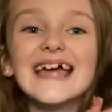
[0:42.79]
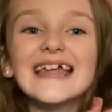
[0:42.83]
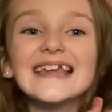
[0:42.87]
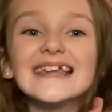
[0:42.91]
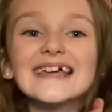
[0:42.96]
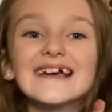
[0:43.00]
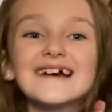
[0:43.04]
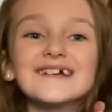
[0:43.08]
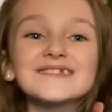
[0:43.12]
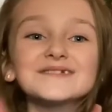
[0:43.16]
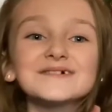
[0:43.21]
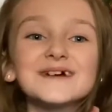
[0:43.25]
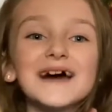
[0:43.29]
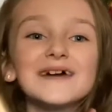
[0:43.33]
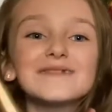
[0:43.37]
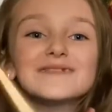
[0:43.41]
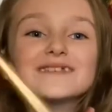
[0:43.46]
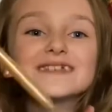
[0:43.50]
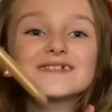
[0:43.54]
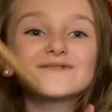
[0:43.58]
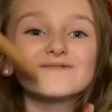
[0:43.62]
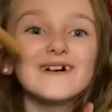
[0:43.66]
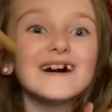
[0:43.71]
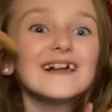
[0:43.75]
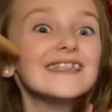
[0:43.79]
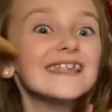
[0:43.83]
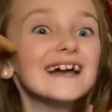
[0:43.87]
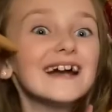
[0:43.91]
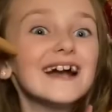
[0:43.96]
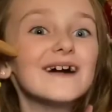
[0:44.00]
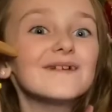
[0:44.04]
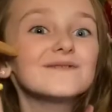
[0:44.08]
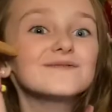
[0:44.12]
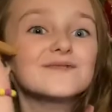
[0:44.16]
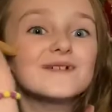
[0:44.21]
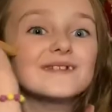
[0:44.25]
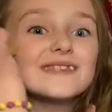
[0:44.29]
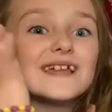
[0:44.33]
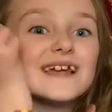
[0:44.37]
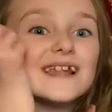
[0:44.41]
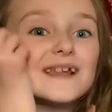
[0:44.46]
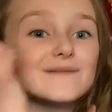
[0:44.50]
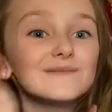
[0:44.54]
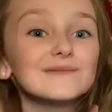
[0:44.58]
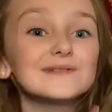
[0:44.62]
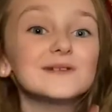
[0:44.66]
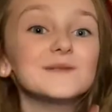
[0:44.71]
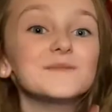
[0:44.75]
And I also have this wand that comes with it, and
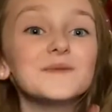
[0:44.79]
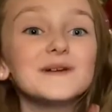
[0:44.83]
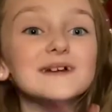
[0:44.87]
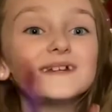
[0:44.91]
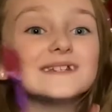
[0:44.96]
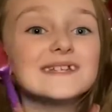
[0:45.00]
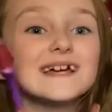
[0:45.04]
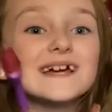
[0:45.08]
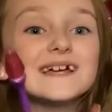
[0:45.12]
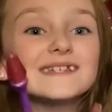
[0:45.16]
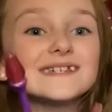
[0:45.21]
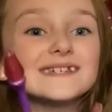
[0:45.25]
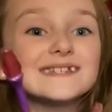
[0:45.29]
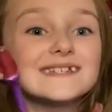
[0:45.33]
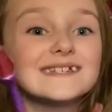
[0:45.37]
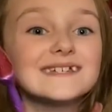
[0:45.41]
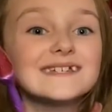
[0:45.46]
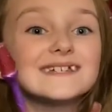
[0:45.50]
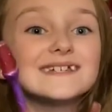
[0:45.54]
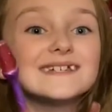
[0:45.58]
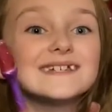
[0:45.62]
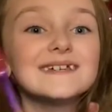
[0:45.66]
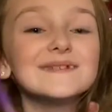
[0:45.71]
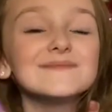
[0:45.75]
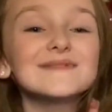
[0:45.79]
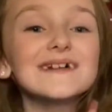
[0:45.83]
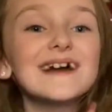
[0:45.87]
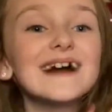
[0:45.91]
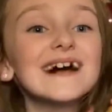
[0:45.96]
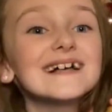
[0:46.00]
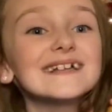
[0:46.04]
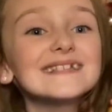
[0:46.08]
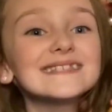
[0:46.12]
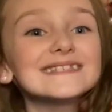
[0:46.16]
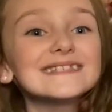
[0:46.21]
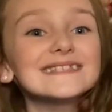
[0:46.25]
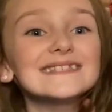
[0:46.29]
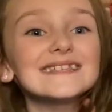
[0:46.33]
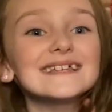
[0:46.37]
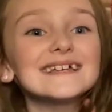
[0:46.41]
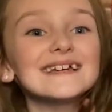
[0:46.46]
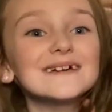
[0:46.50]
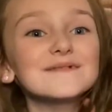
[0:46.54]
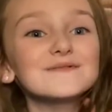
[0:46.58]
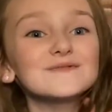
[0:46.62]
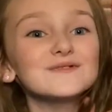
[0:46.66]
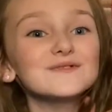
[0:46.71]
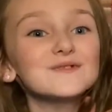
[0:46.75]
I'm super excited because it
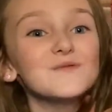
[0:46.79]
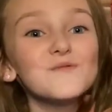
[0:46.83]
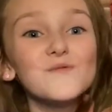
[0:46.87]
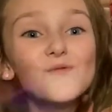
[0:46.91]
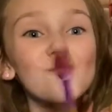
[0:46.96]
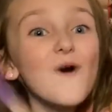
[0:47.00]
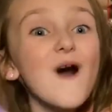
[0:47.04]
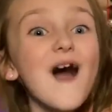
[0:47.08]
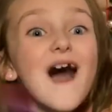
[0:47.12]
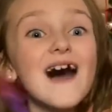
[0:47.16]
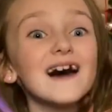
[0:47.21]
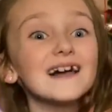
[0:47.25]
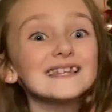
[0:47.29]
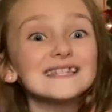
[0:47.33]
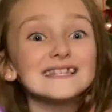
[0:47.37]
comes with a wand.